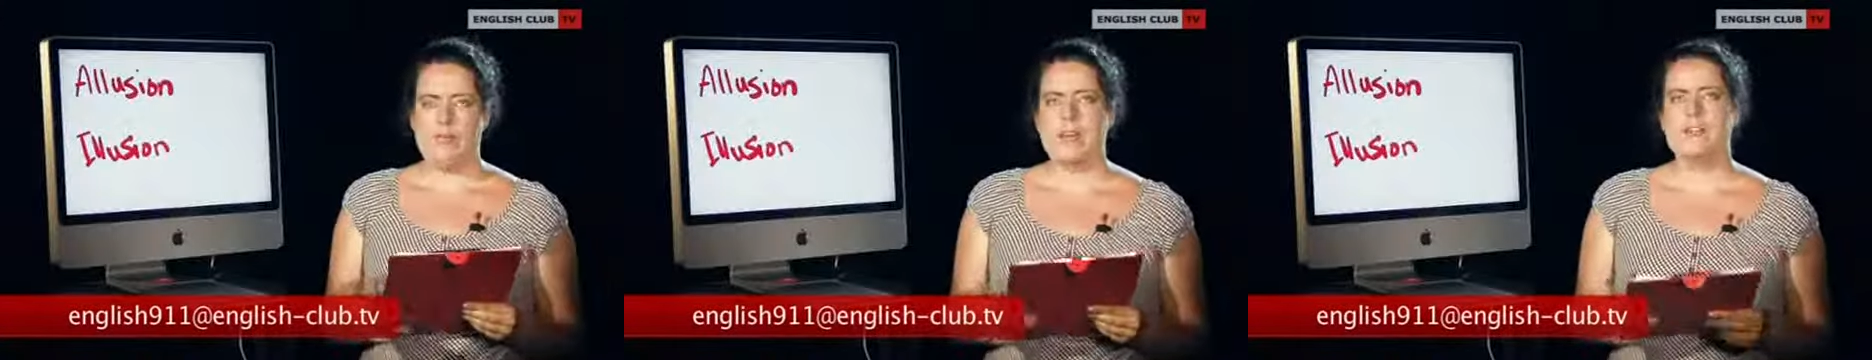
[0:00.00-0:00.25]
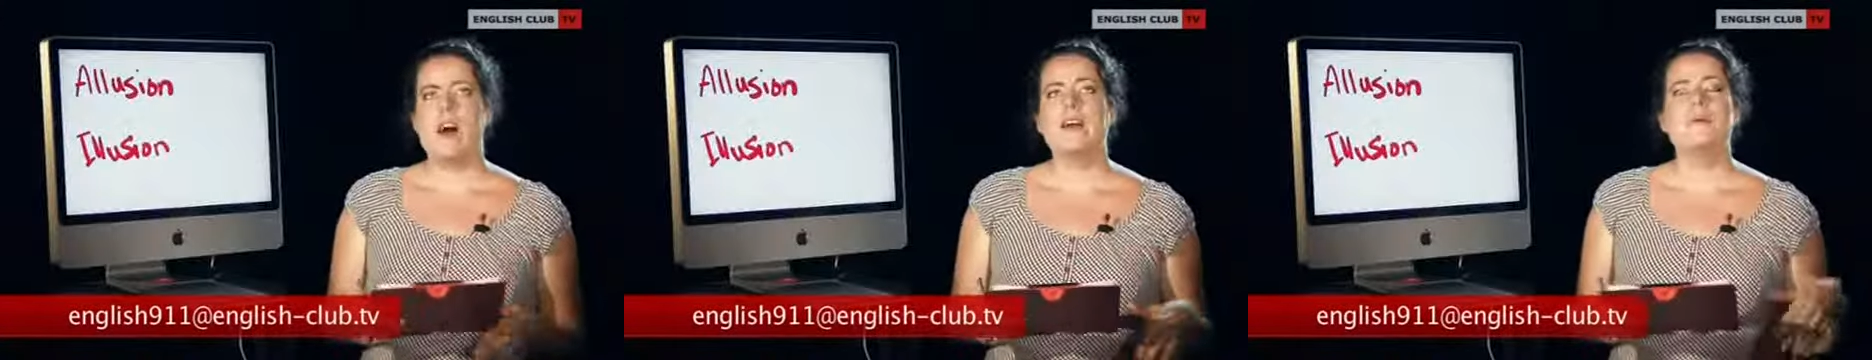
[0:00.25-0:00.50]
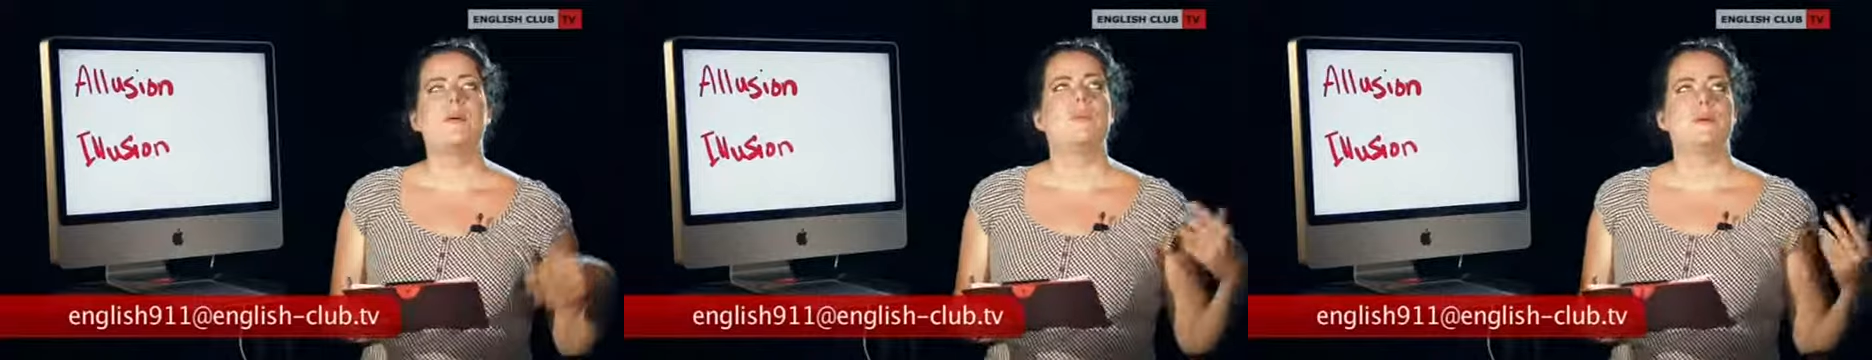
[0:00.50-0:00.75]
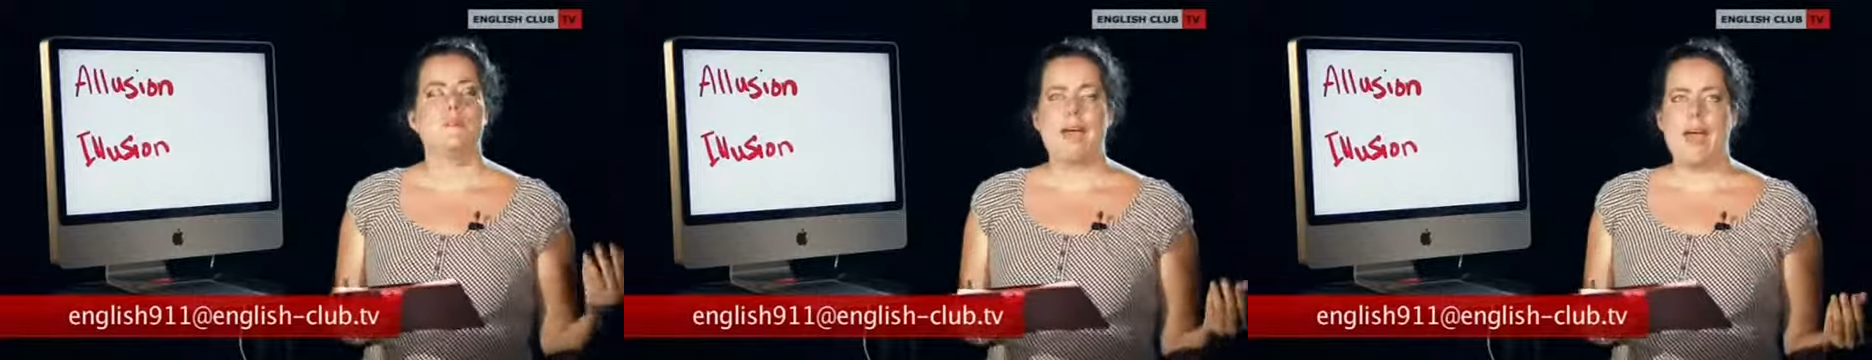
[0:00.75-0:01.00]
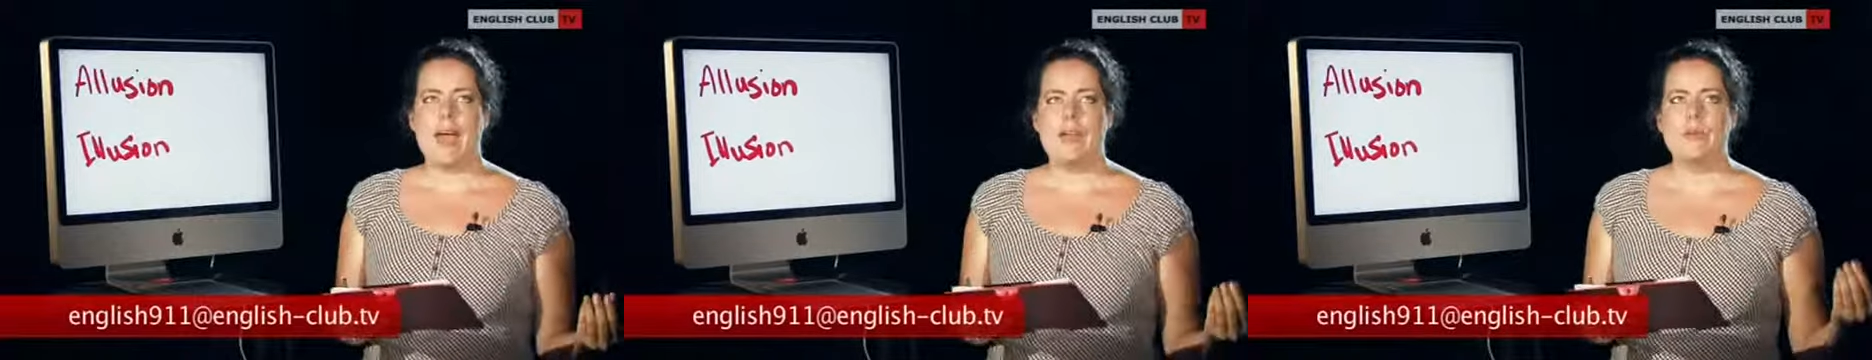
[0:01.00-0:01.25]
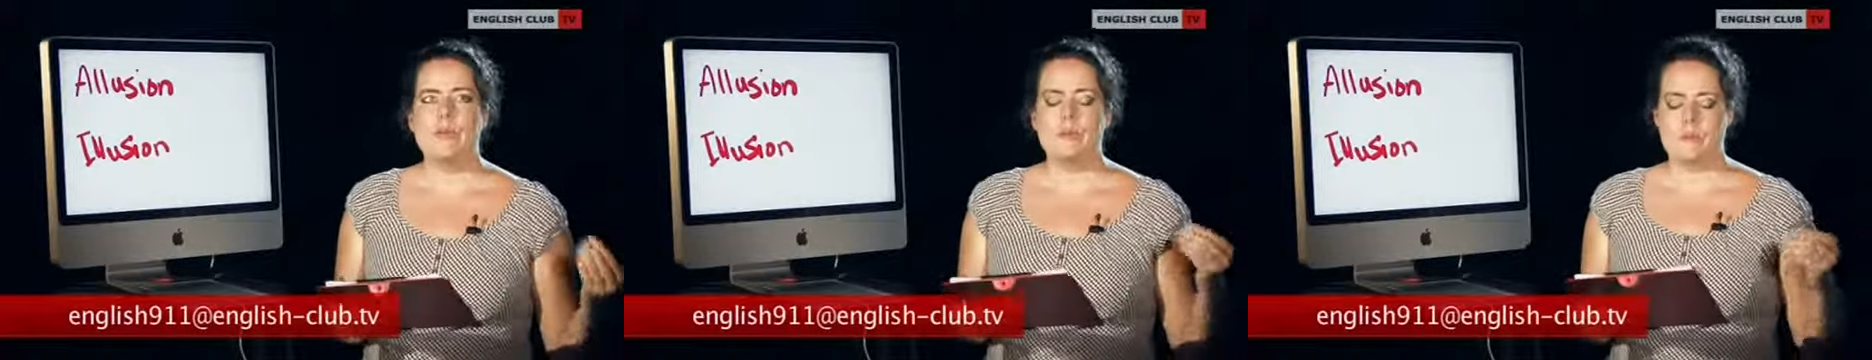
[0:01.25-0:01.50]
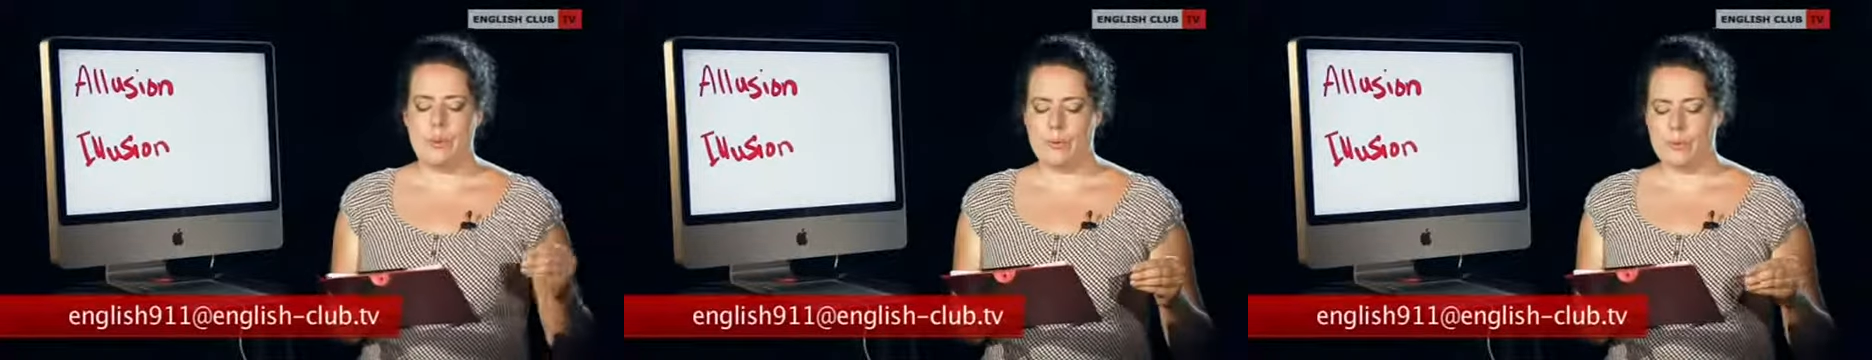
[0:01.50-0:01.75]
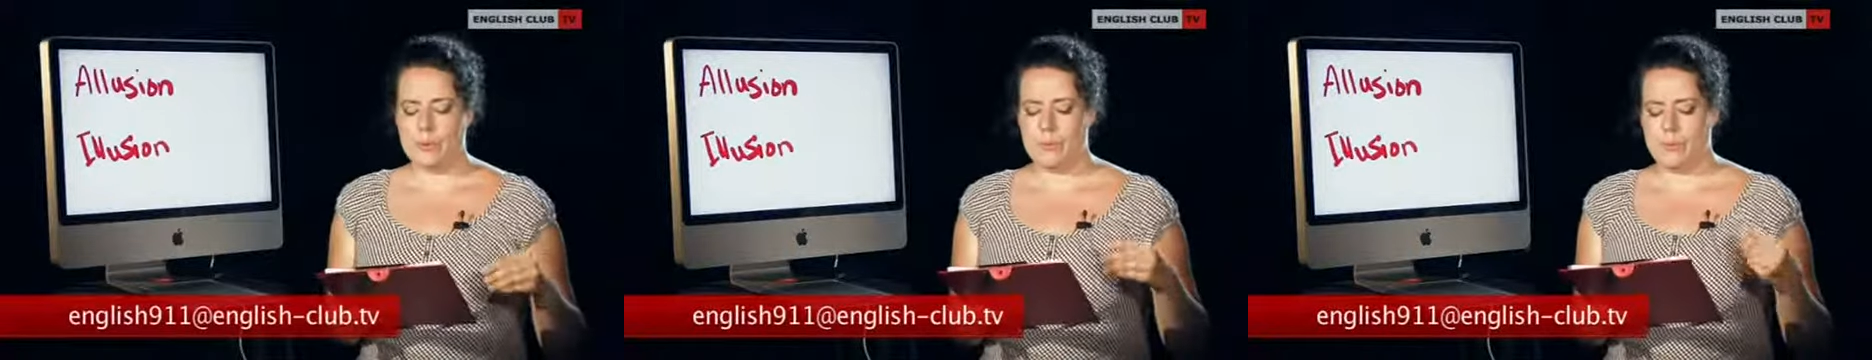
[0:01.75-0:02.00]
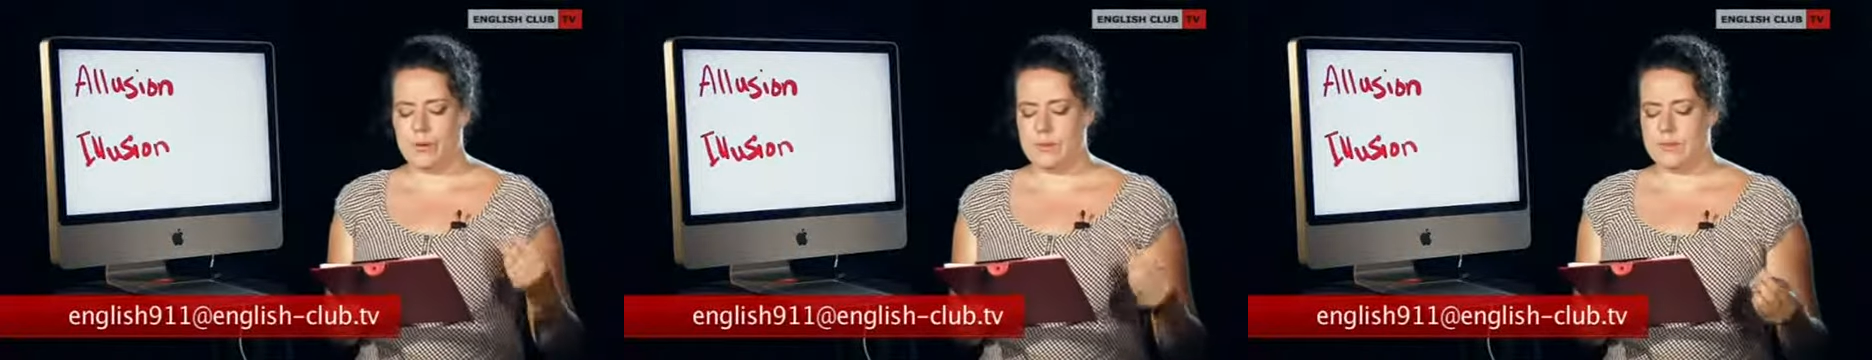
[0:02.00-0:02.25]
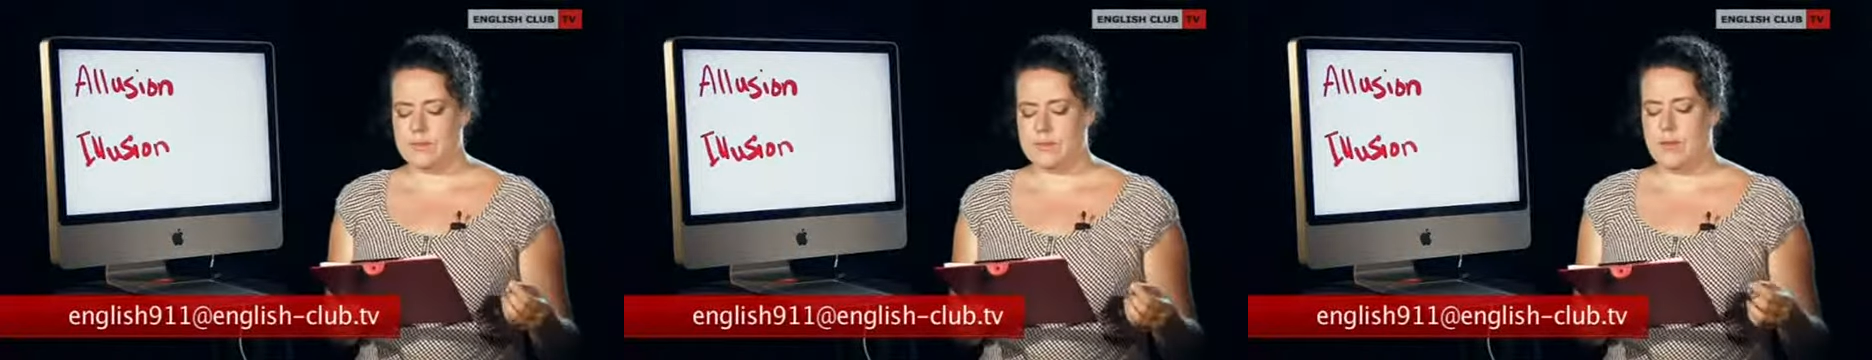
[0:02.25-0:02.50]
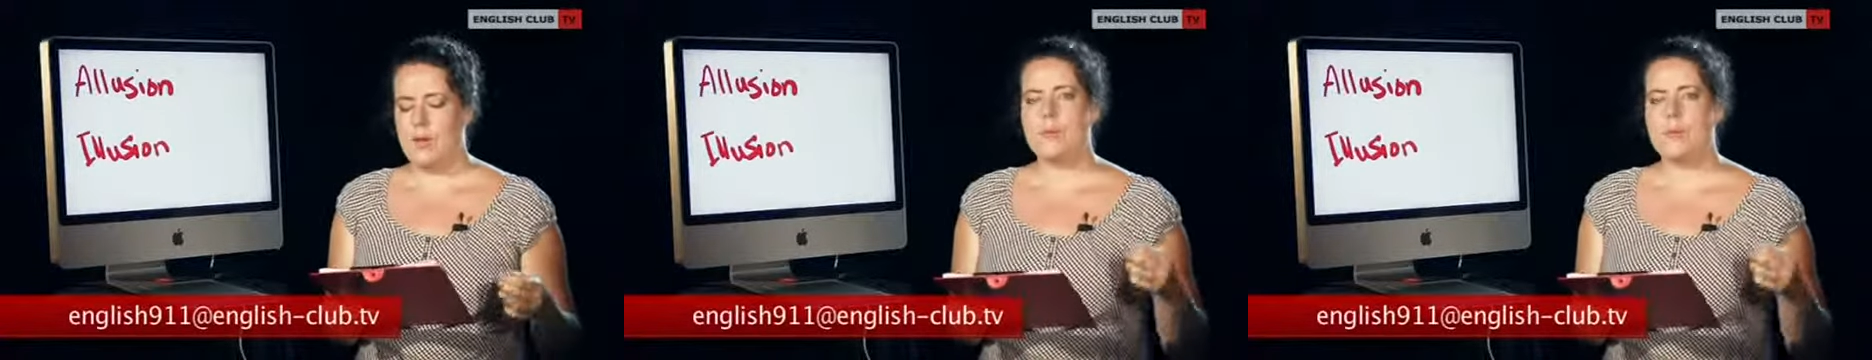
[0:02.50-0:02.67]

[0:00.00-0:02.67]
talk about the man who wrote the words,